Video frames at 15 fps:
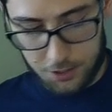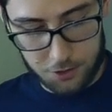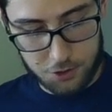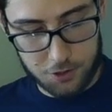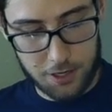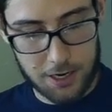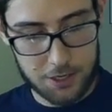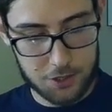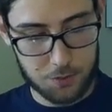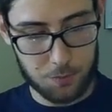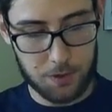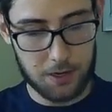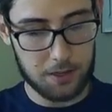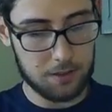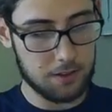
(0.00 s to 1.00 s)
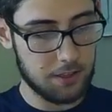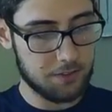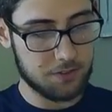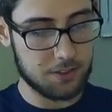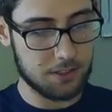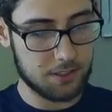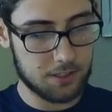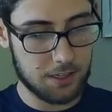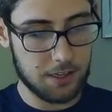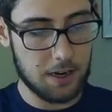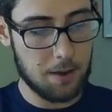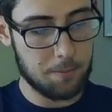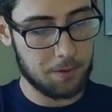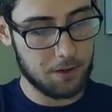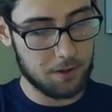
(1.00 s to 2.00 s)
stretch when it lifts the skin
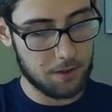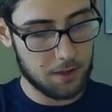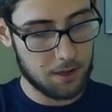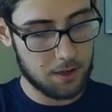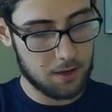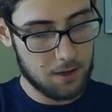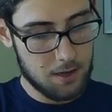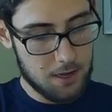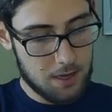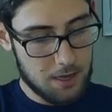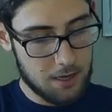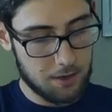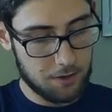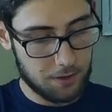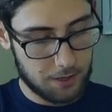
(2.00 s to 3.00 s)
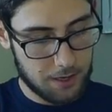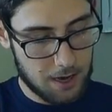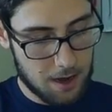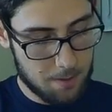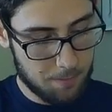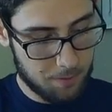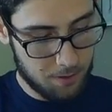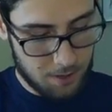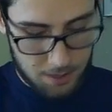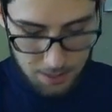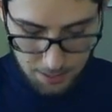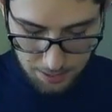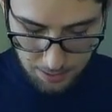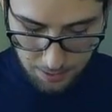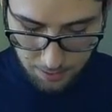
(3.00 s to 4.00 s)
up into the cup.
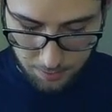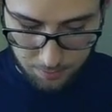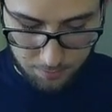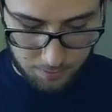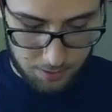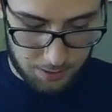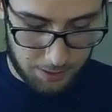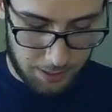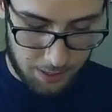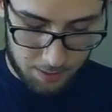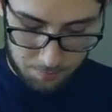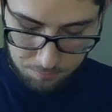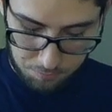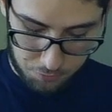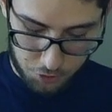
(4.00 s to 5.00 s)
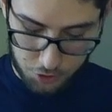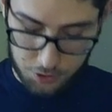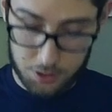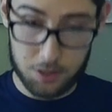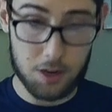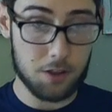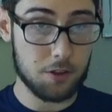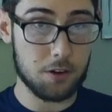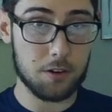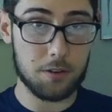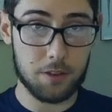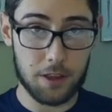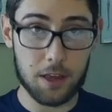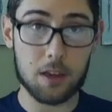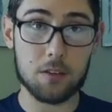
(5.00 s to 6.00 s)
And again, just another
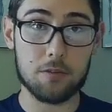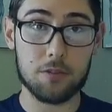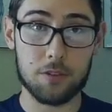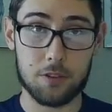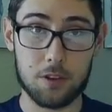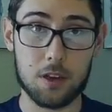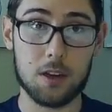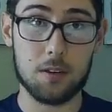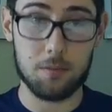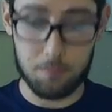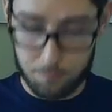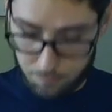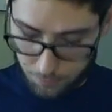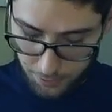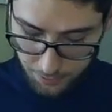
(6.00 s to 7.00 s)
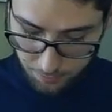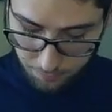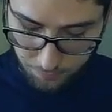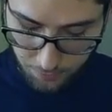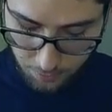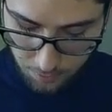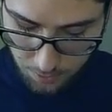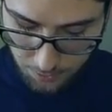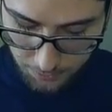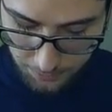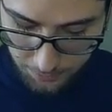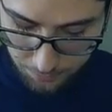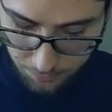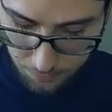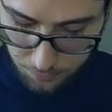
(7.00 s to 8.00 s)
thing for the brain to feel on and
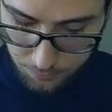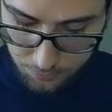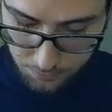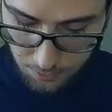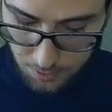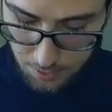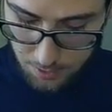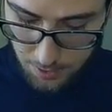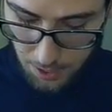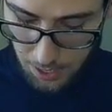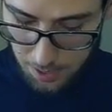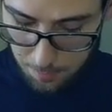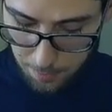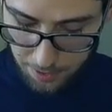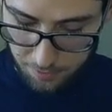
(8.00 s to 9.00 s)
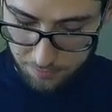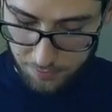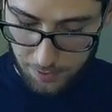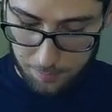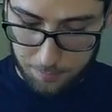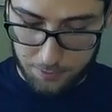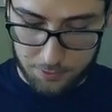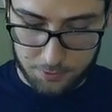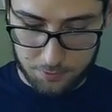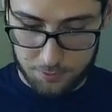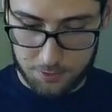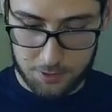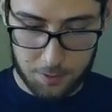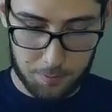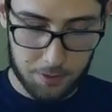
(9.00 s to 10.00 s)
get those A beta fibers
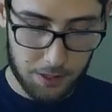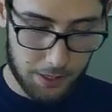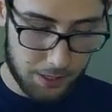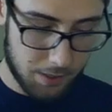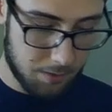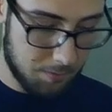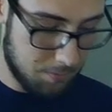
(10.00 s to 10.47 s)
stimulated.